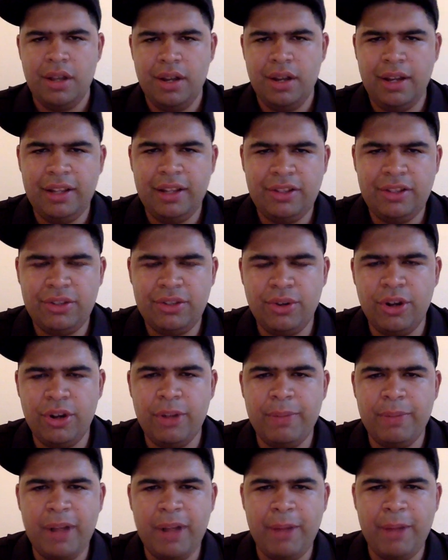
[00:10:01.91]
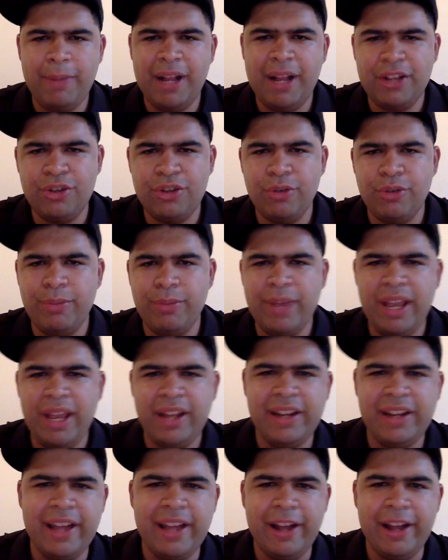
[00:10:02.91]
Let's talk about Macho
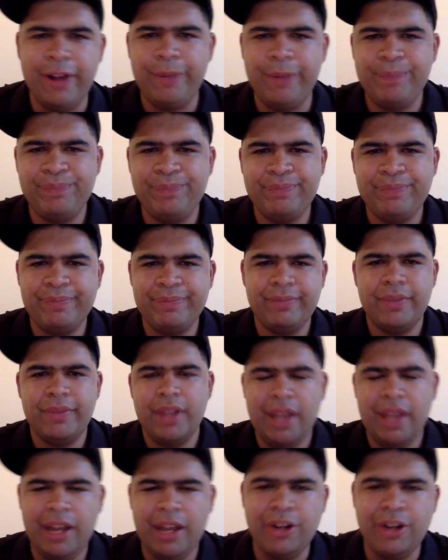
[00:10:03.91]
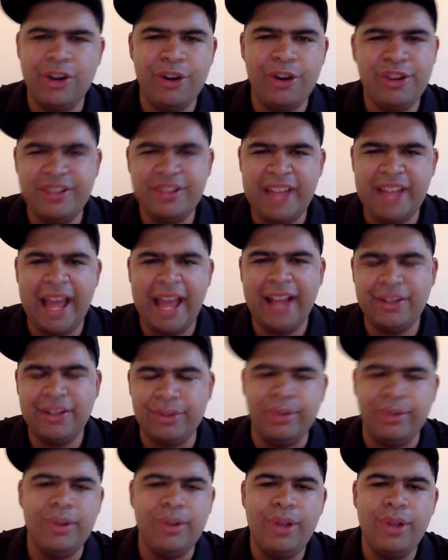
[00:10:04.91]
Mandow and Curtis
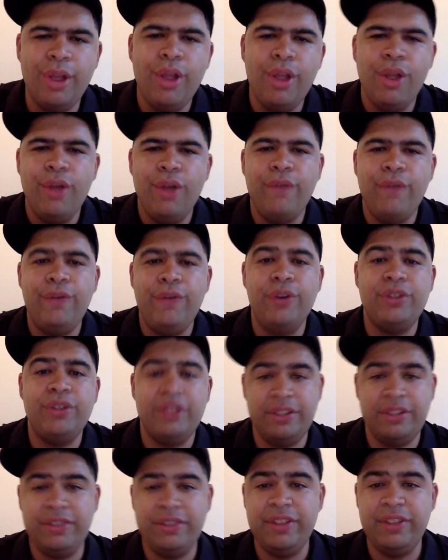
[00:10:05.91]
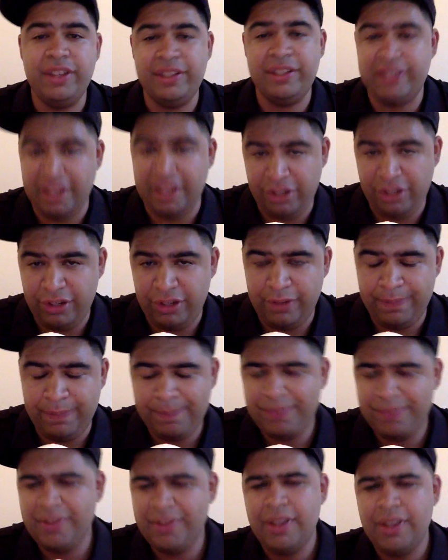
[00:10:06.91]
Axel versus the Ascension.
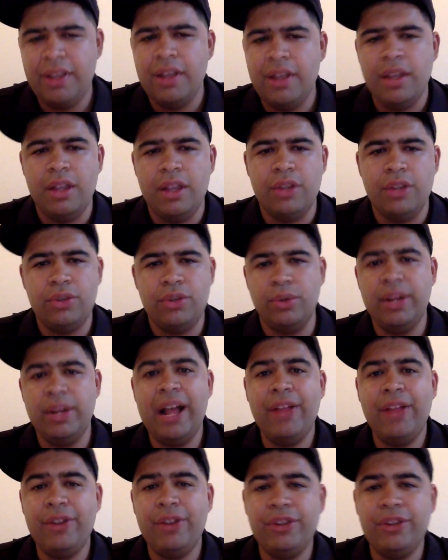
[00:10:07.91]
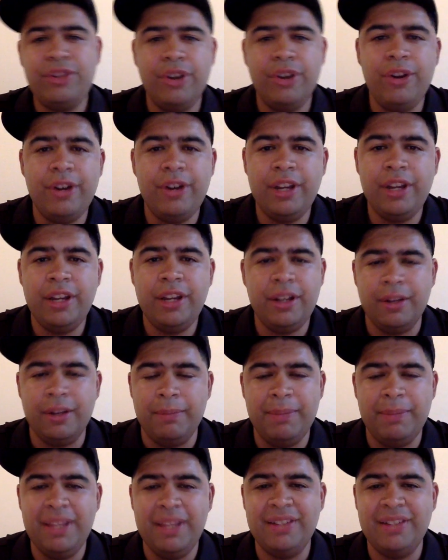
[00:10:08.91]
So now they're turning
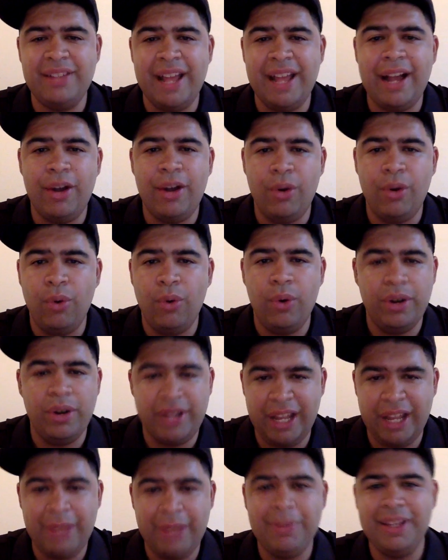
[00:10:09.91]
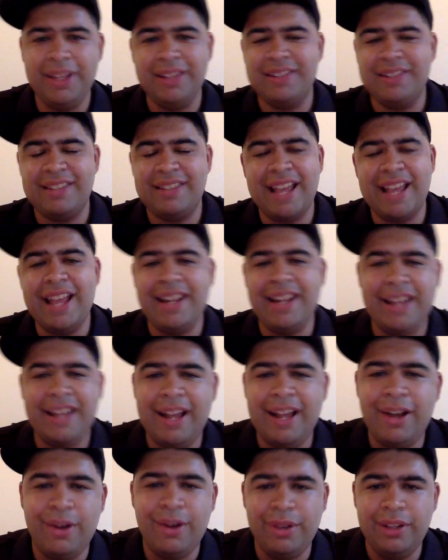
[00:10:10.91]
Mizdow or Damien
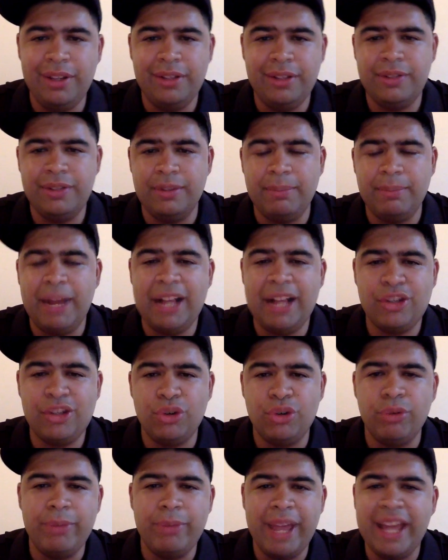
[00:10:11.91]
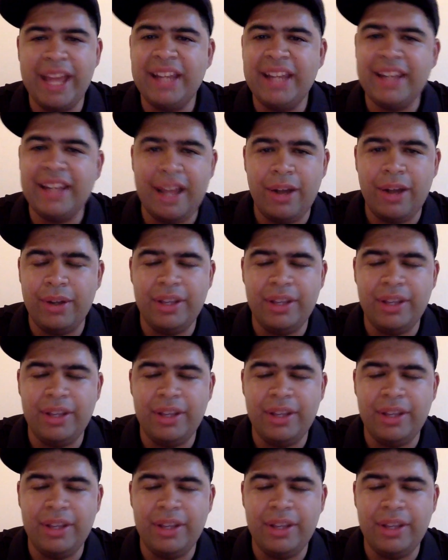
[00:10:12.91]
Sandow into Macho Mandow.